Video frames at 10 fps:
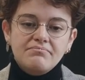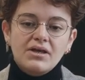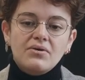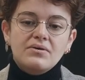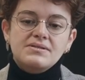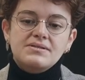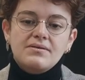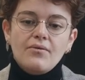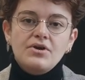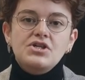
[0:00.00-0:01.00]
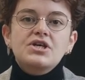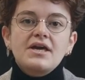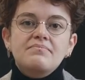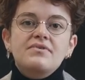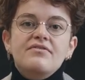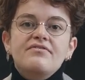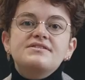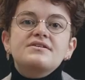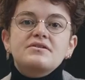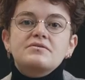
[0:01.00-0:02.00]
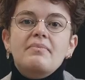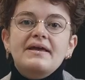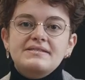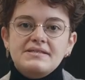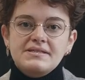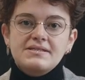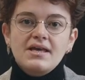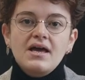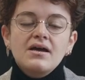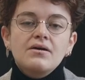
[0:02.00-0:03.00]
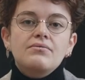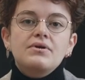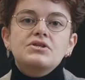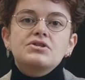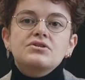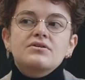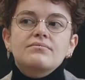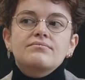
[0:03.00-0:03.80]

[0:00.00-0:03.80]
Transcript: because we shape the physical spaces in which